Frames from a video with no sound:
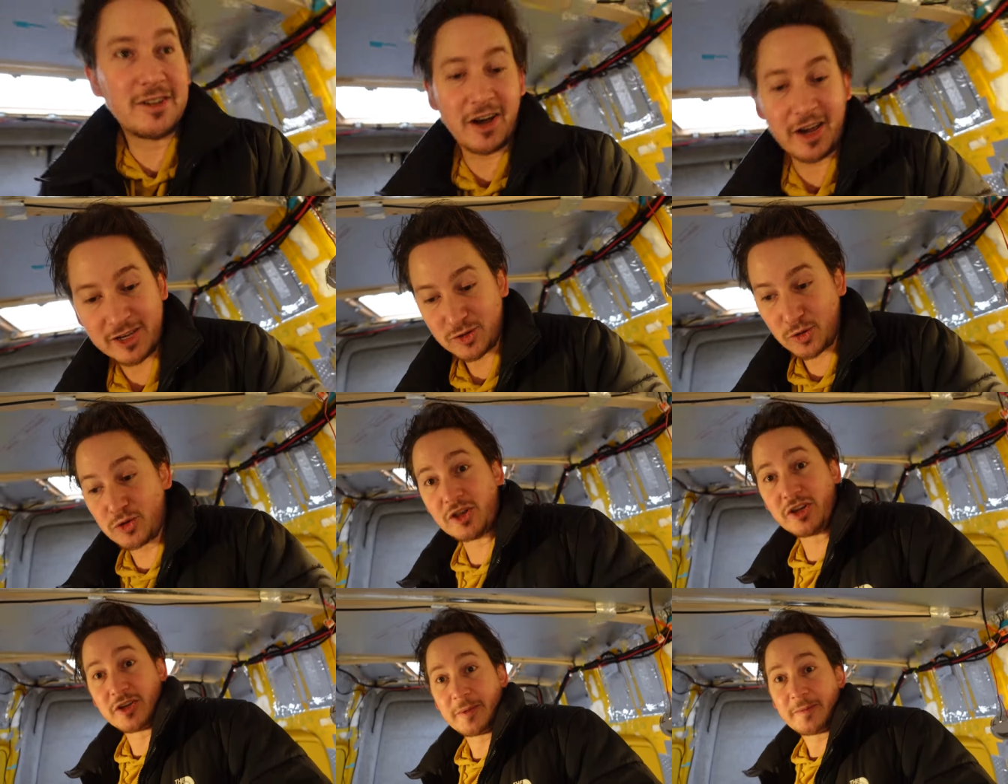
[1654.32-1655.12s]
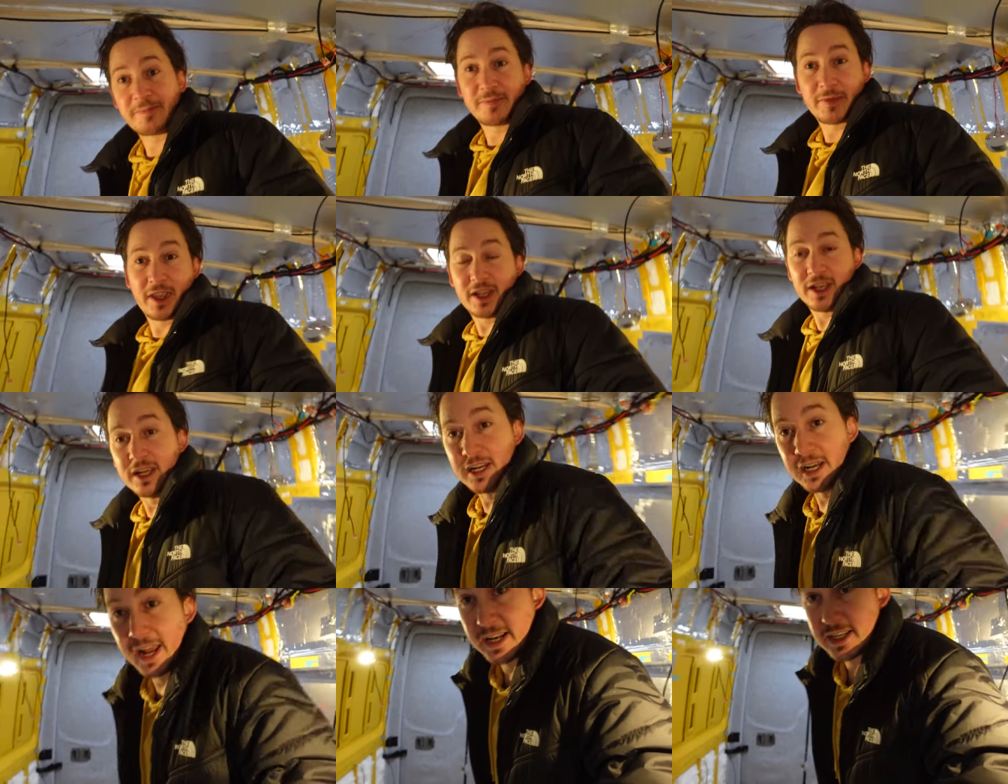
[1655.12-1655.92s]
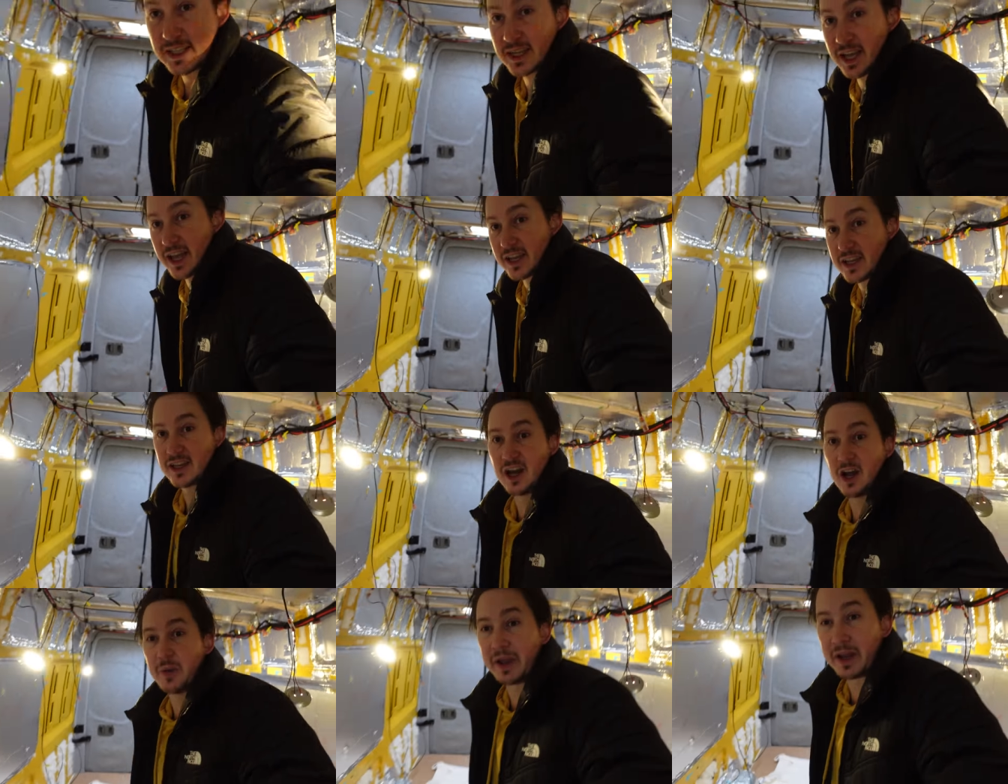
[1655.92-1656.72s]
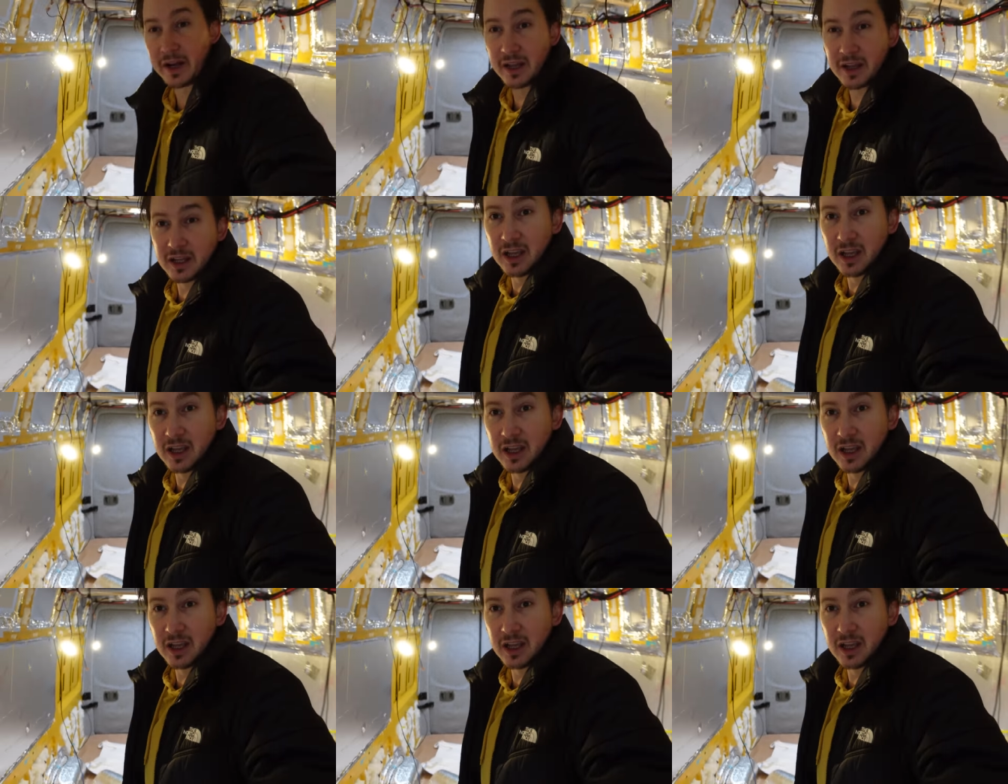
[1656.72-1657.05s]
Right, it's all good. Let's get going.